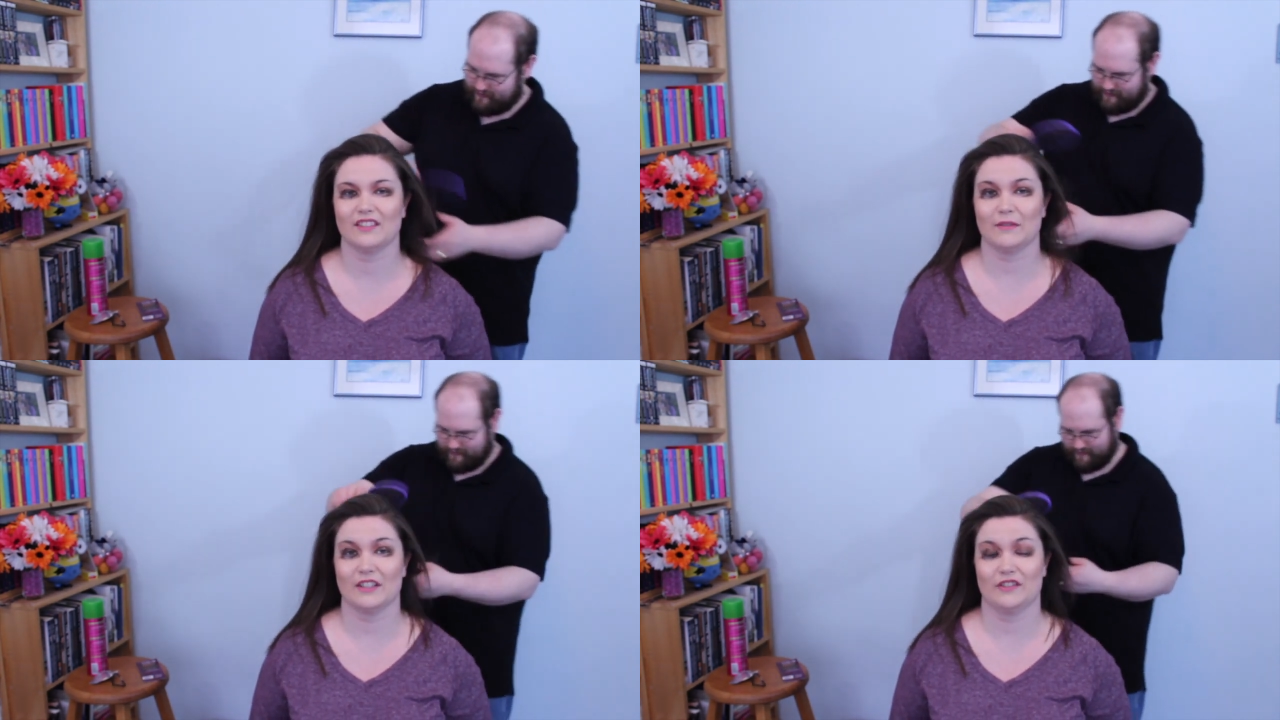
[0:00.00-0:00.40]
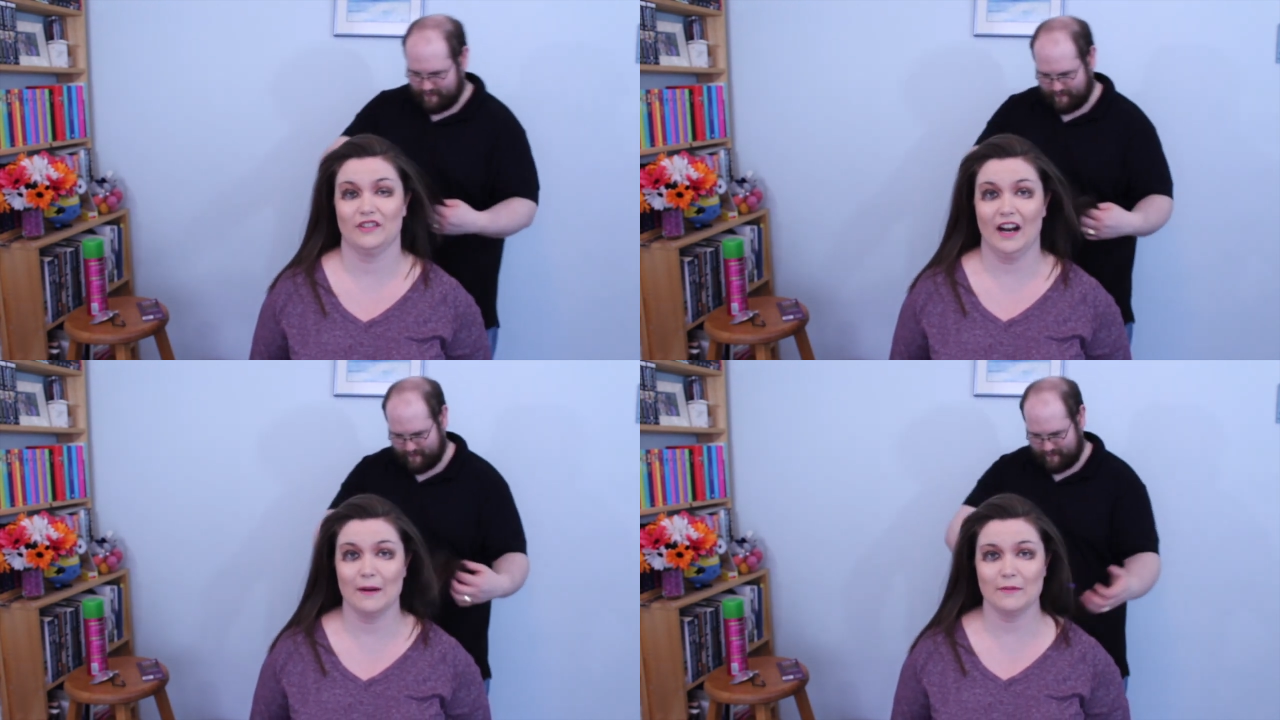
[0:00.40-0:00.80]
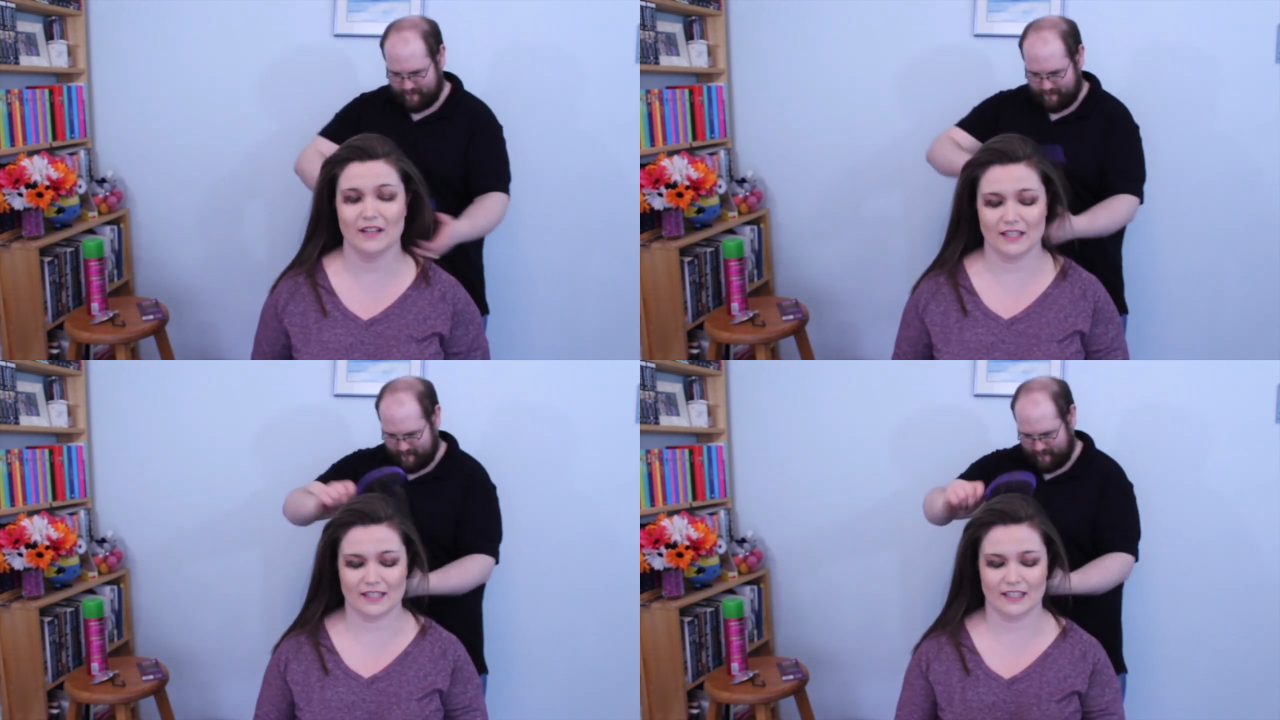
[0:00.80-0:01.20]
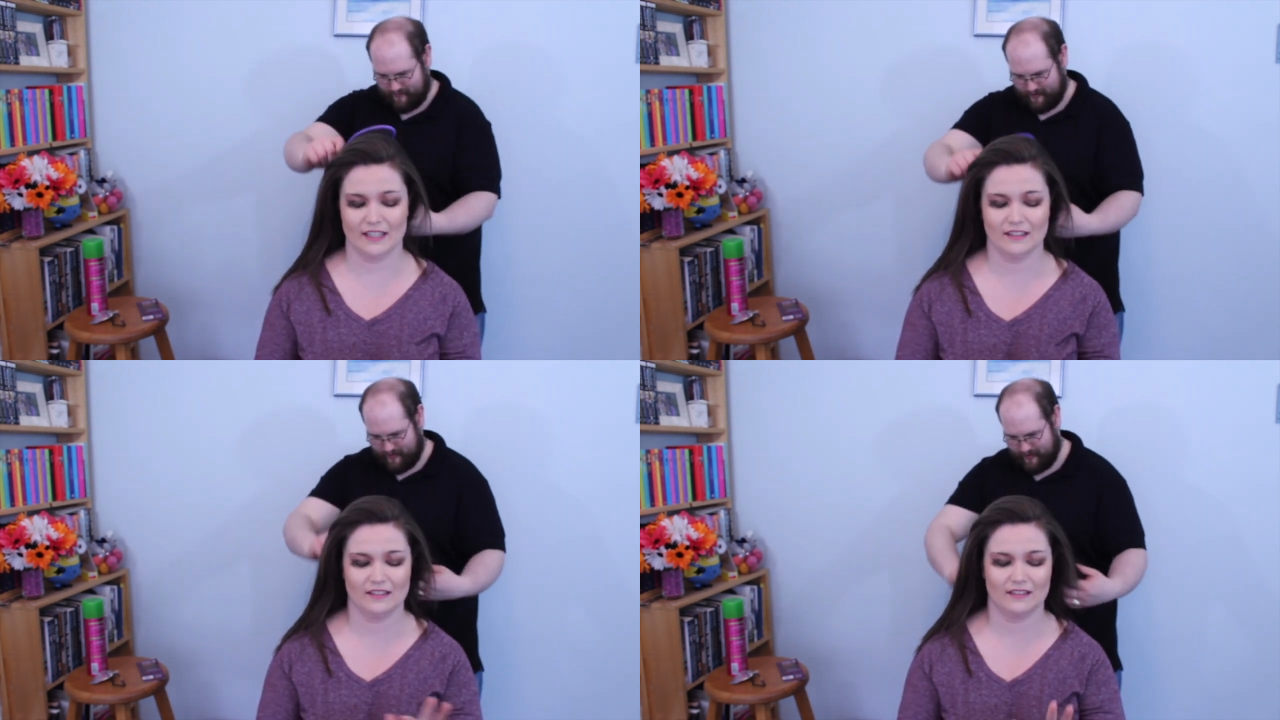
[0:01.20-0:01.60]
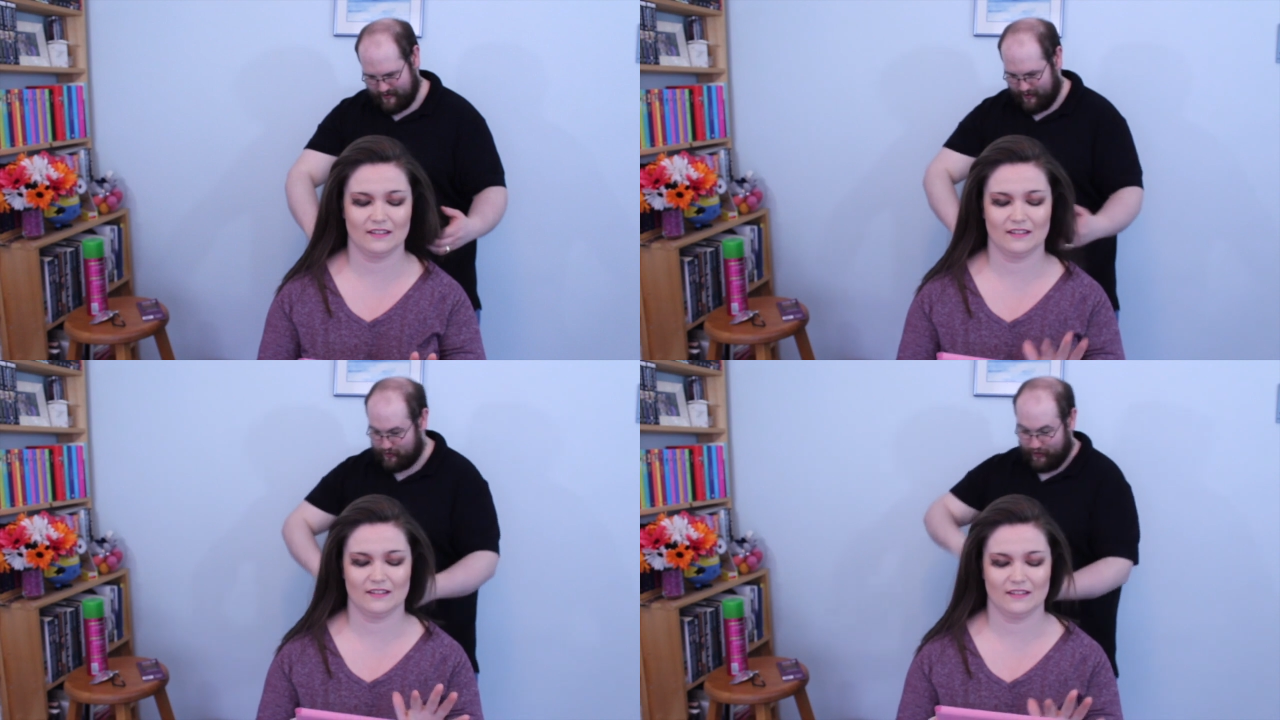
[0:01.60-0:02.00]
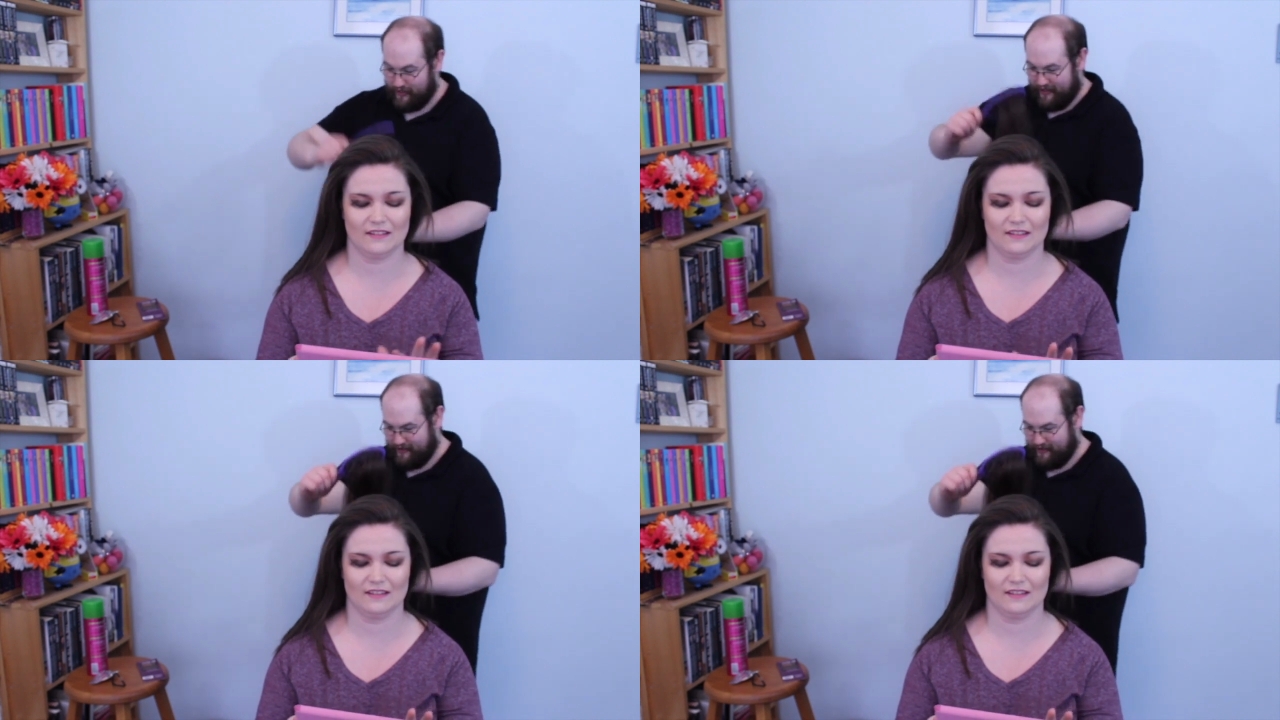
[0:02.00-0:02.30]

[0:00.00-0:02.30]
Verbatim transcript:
Speaker 1: Do you want to try it? Let's see. I'll try